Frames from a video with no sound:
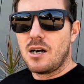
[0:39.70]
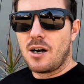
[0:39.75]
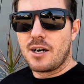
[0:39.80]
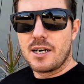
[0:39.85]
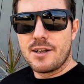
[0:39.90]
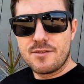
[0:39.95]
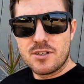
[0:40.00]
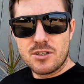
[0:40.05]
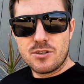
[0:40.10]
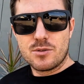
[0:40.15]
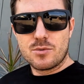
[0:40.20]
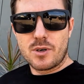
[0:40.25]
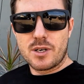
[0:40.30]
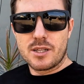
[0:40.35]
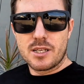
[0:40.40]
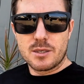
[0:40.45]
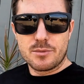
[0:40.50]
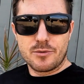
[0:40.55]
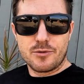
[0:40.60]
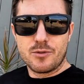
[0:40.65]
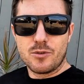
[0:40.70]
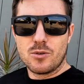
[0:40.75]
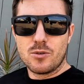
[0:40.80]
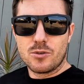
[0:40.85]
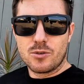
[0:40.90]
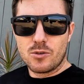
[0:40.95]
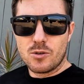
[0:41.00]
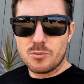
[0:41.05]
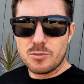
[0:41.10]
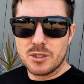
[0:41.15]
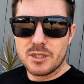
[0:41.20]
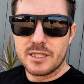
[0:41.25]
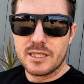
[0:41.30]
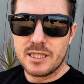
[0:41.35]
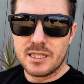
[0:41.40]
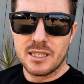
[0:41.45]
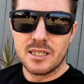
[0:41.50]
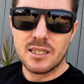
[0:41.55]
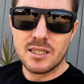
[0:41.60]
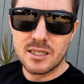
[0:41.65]
I'd never used one of these before.
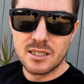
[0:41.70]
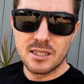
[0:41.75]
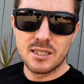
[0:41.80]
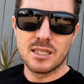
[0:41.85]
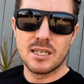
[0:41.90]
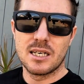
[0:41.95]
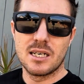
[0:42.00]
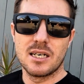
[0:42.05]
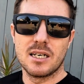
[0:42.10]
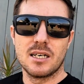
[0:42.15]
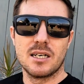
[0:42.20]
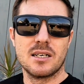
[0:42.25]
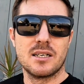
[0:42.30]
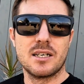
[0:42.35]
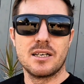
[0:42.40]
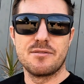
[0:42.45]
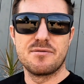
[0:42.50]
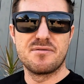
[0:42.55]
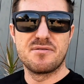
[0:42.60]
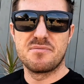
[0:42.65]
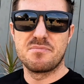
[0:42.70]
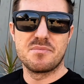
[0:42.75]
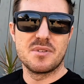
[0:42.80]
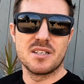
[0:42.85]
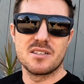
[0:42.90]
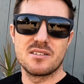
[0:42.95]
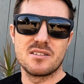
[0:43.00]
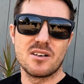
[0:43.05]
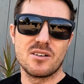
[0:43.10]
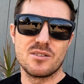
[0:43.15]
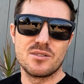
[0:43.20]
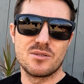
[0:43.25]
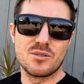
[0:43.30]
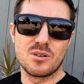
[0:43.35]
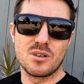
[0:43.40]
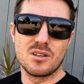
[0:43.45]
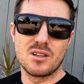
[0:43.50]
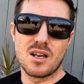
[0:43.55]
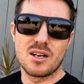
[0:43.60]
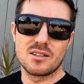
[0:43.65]
Normally if there's no
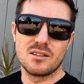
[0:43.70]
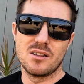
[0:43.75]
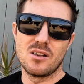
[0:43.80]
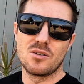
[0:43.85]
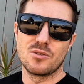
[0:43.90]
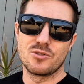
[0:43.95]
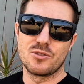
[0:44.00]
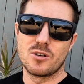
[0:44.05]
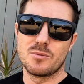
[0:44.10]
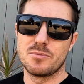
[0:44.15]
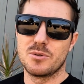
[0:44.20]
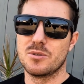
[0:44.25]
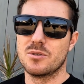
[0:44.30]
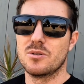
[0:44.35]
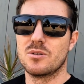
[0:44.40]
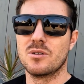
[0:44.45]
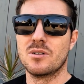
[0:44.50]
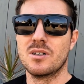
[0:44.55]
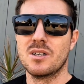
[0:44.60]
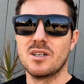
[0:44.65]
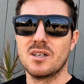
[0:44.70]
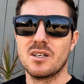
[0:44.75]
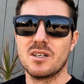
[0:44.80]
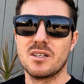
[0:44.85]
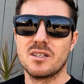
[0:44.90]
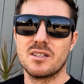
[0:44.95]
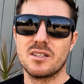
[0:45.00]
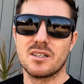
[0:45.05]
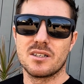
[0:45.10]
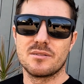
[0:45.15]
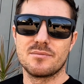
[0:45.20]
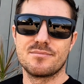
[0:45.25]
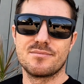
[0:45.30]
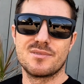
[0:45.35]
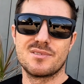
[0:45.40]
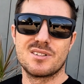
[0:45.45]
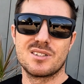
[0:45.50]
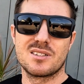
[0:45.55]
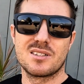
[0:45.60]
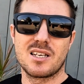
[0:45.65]
sort of like long drop or
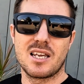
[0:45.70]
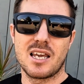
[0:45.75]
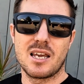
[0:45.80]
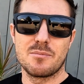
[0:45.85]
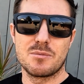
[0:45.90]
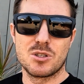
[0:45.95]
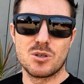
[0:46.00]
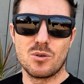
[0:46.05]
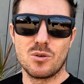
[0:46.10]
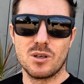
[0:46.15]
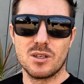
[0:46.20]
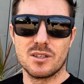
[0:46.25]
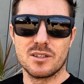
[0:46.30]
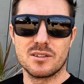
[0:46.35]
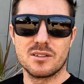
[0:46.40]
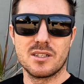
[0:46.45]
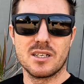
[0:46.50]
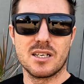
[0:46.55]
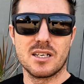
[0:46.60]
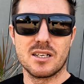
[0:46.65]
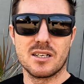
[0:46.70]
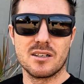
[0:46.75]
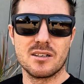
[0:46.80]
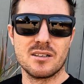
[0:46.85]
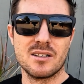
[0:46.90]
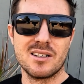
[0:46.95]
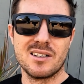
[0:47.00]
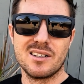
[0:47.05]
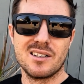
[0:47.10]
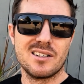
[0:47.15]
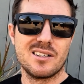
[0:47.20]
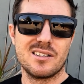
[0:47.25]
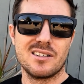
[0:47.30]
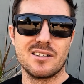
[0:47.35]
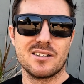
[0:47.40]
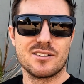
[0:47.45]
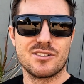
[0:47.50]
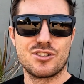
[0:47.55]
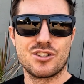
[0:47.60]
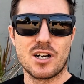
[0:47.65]
camp toilet, then
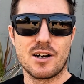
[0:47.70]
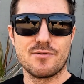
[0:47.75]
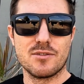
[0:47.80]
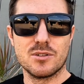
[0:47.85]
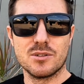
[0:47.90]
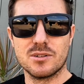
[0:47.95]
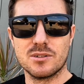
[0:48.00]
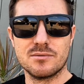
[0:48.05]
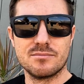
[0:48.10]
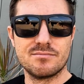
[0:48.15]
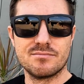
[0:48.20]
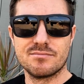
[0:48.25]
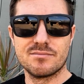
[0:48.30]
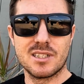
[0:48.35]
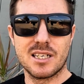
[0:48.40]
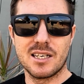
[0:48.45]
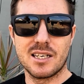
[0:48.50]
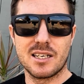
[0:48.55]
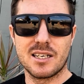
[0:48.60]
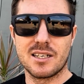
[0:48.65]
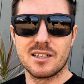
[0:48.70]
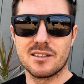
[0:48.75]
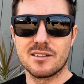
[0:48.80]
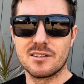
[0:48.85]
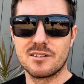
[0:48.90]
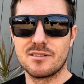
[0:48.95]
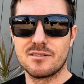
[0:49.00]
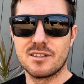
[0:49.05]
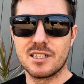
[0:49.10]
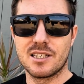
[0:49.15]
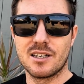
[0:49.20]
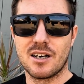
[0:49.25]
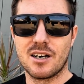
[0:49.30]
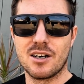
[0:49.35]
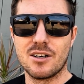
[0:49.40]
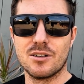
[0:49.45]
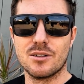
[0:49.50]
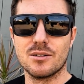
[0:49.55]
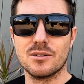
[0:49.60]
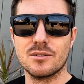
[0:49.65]
shovel and dig a
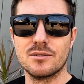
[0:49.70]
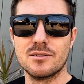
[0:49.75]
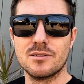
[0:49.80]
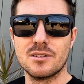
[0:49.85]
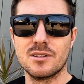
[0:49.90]
hole.